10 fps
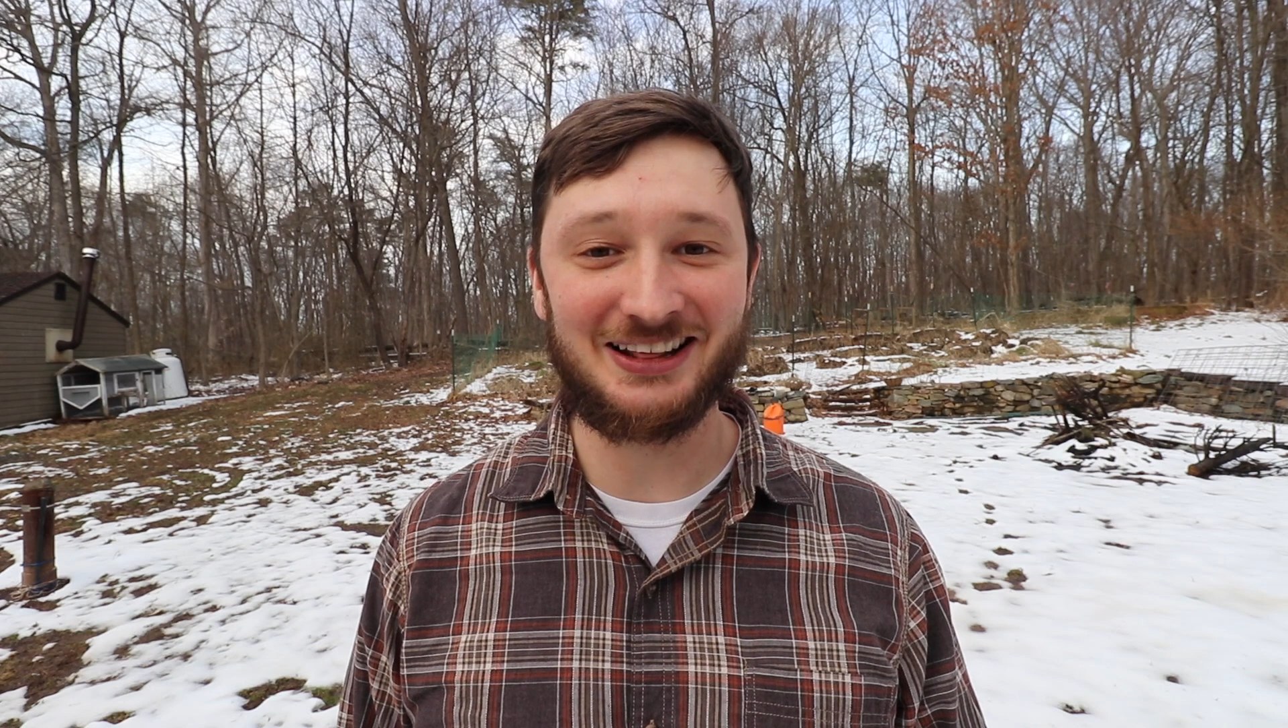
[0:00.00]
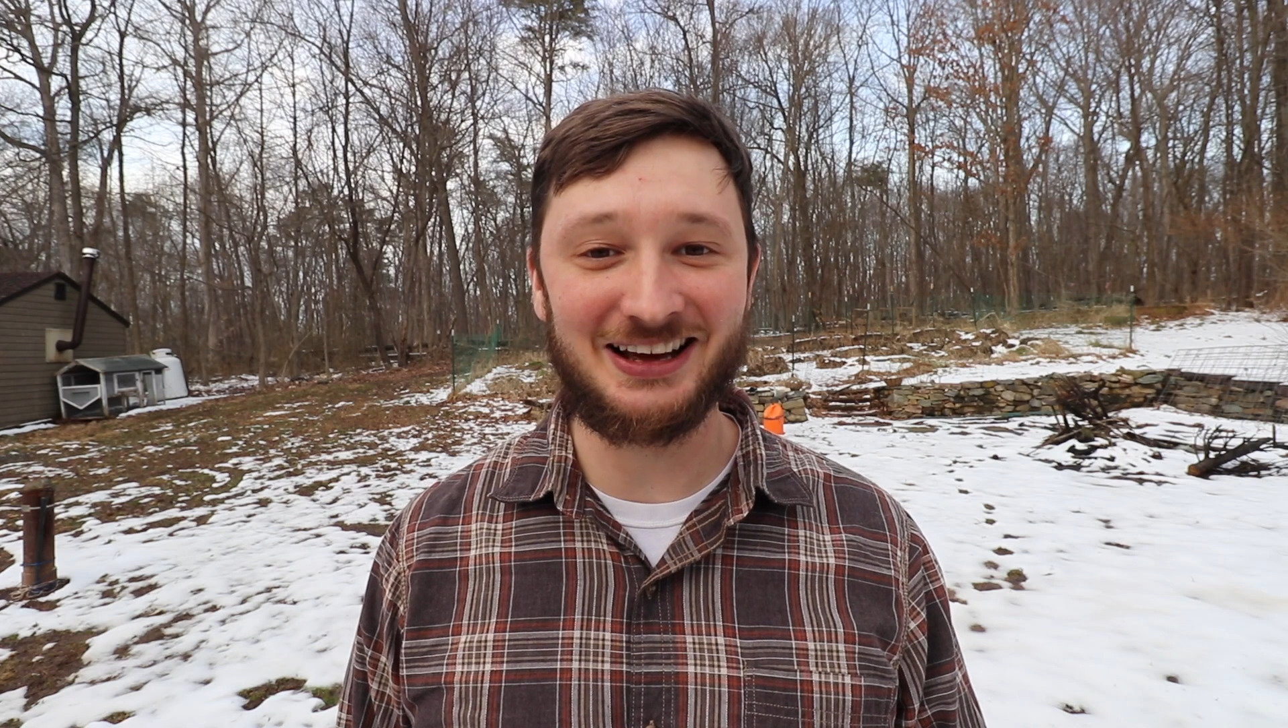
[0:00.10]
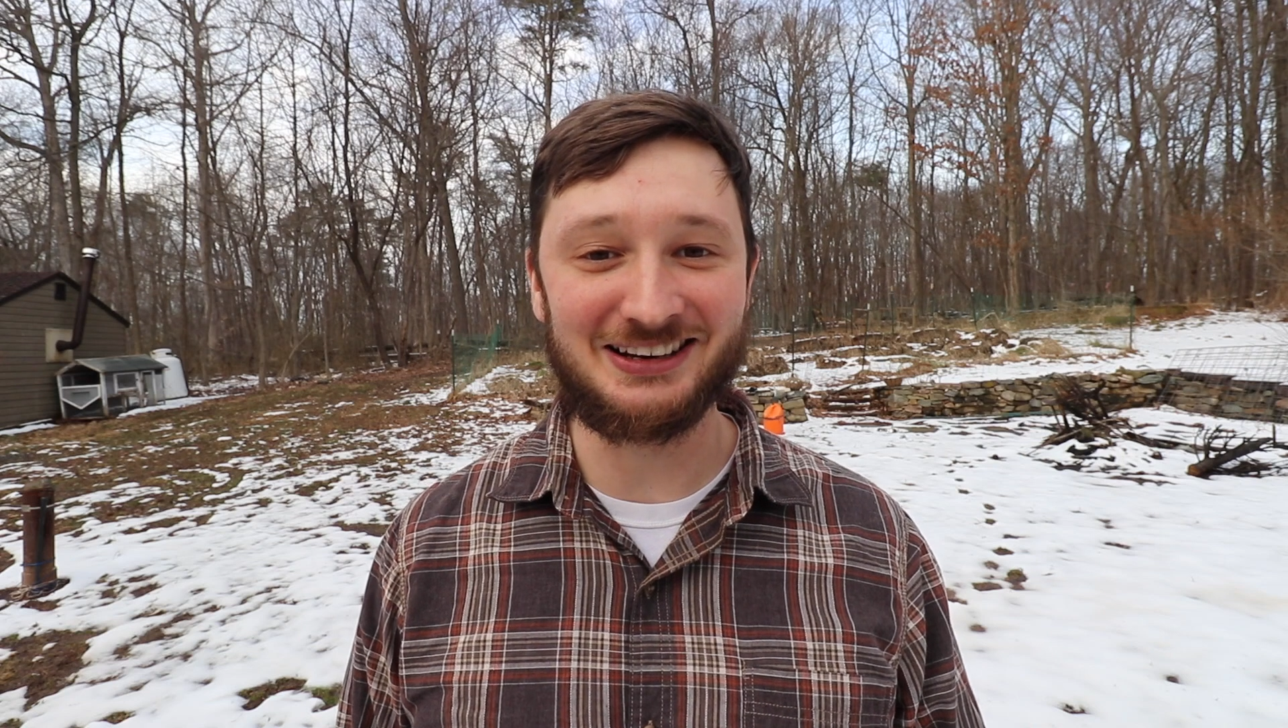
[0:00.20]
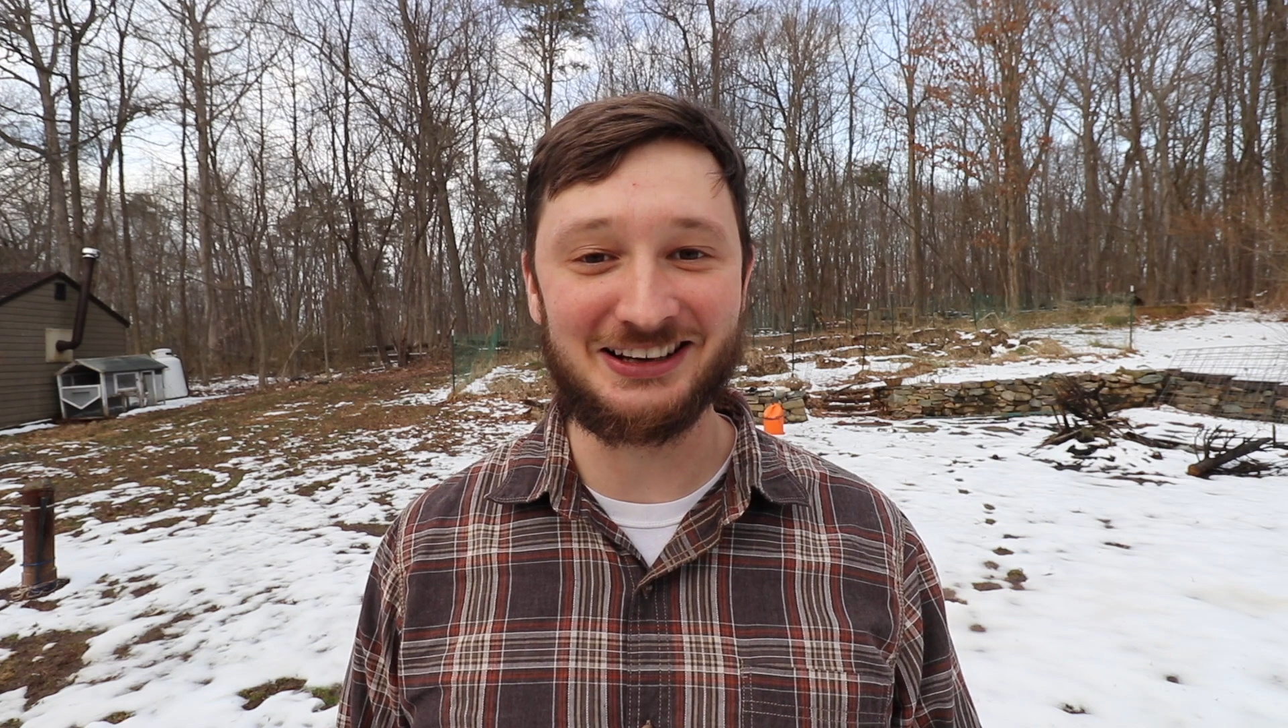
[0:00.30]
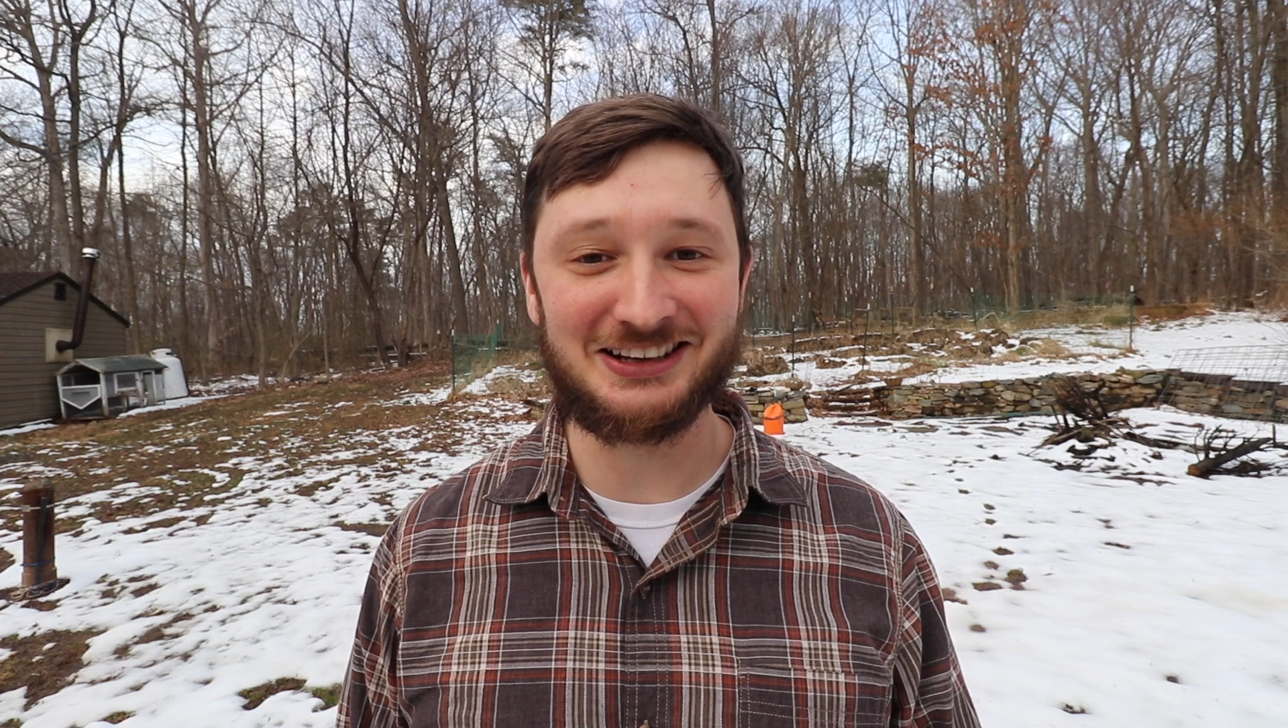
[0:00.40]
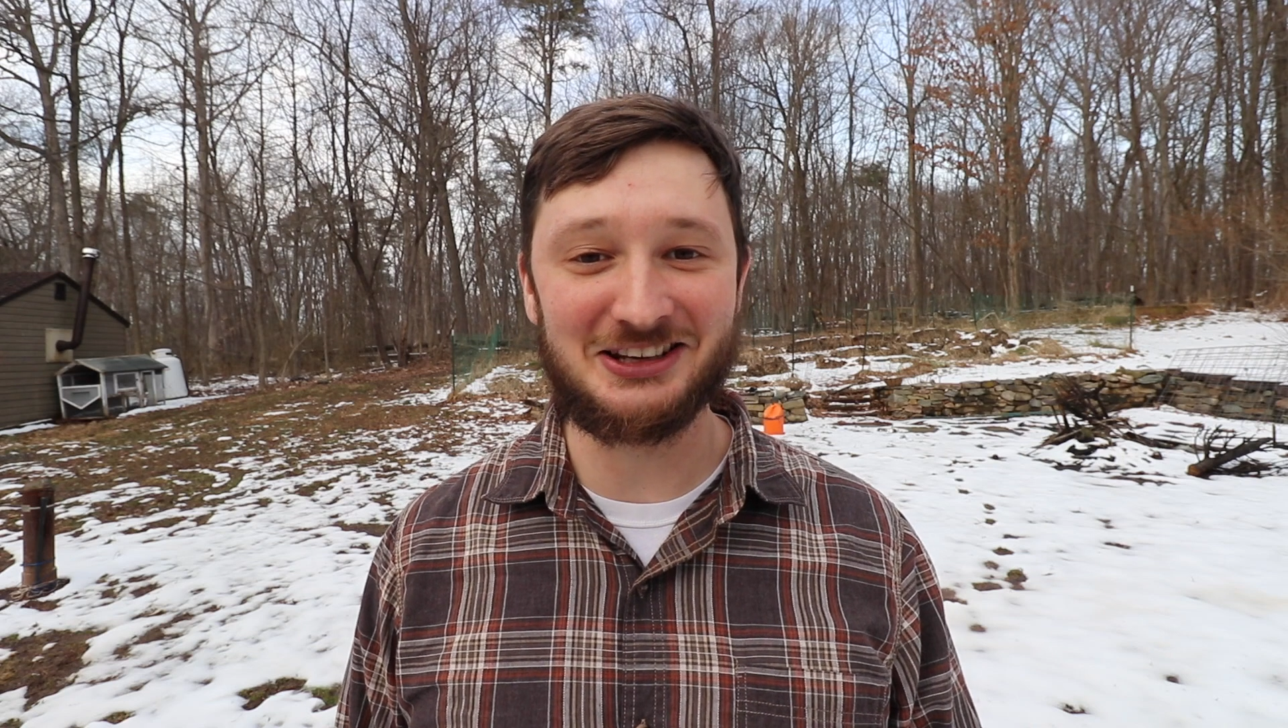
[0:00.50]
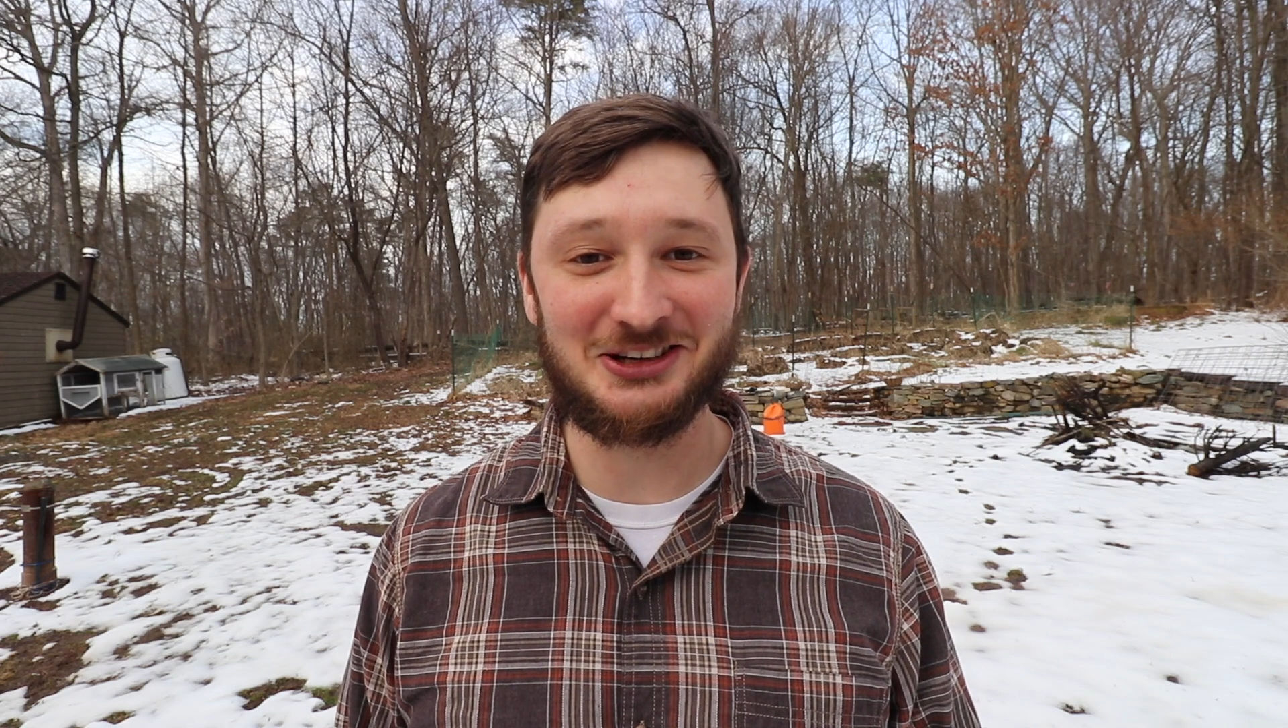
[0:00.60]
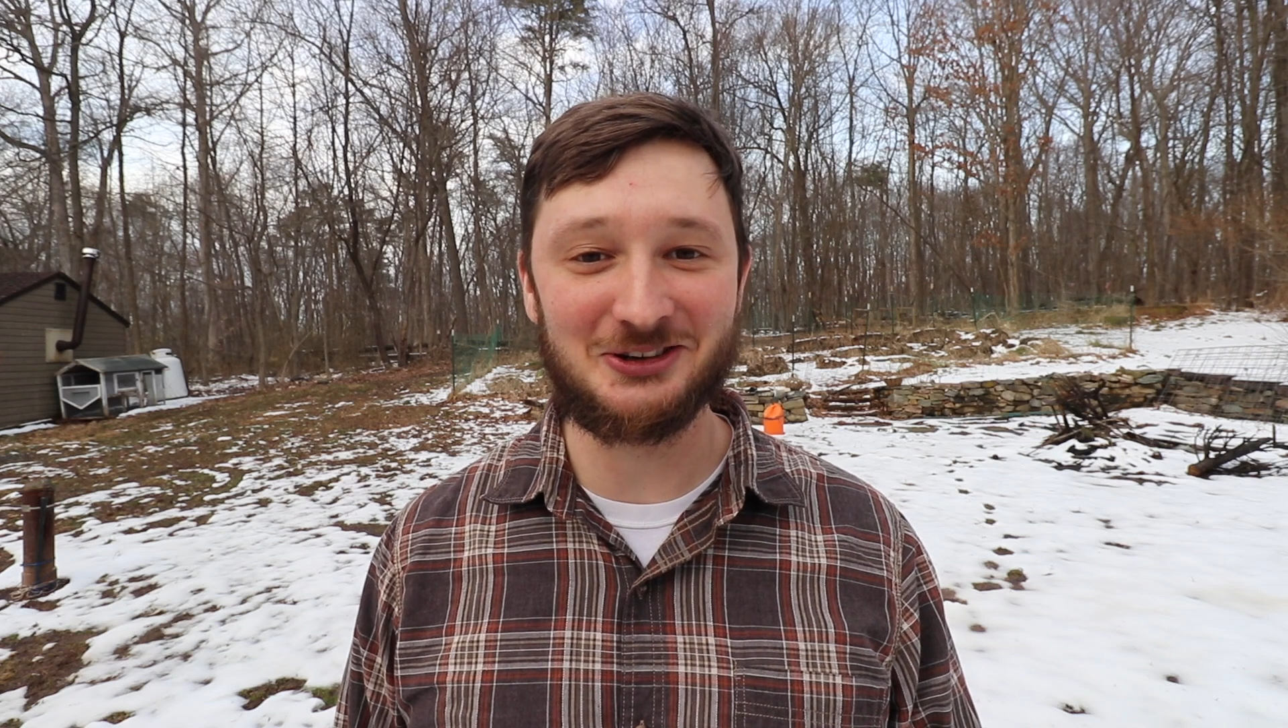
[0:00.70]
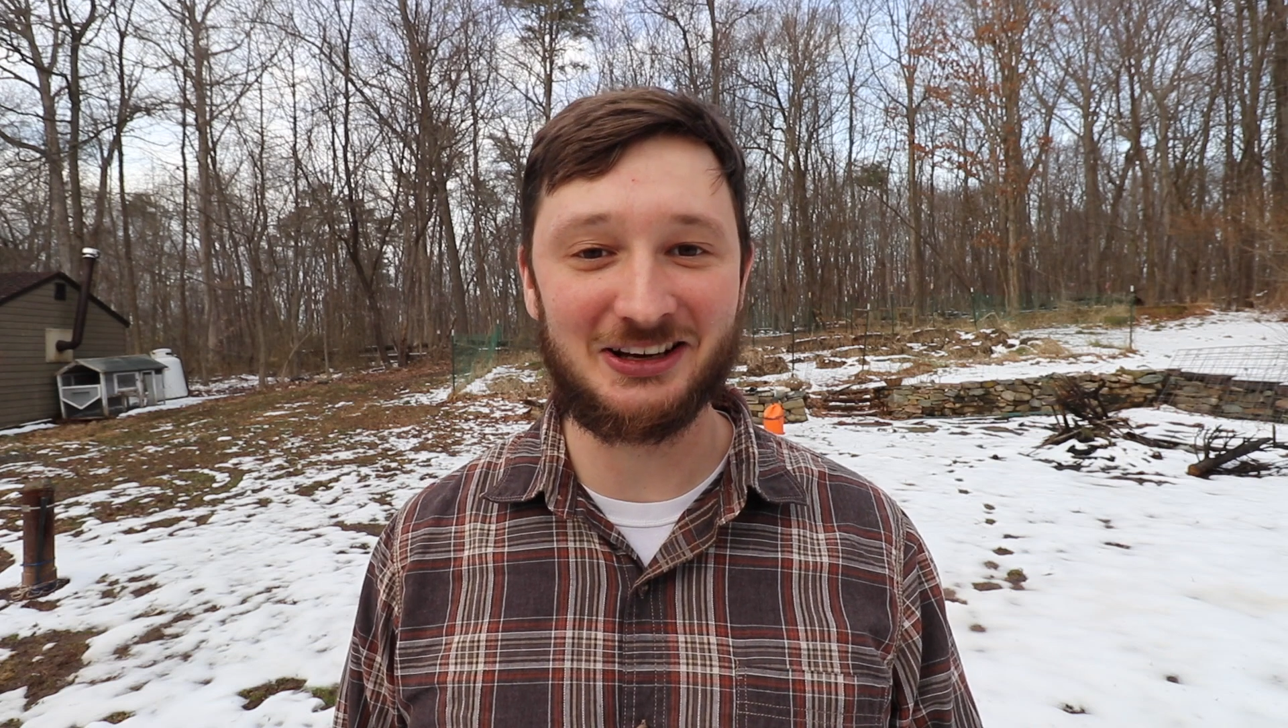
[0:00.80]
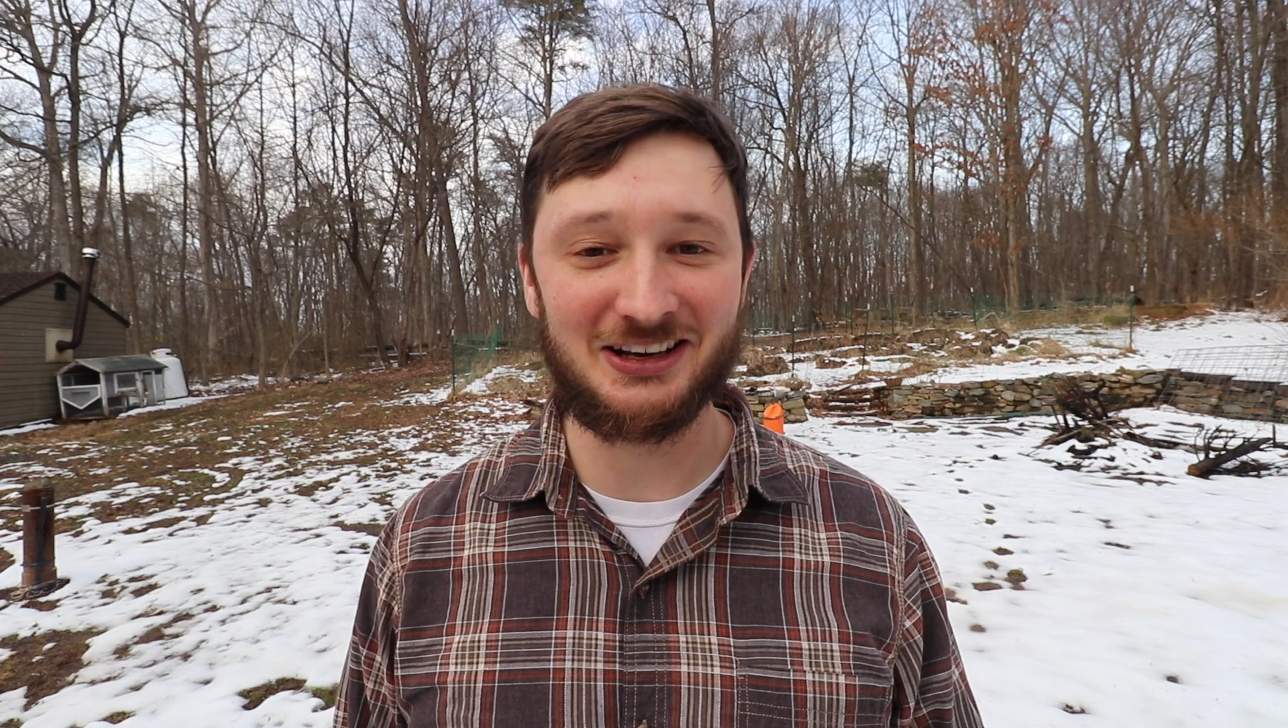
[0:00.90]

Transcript: that NICU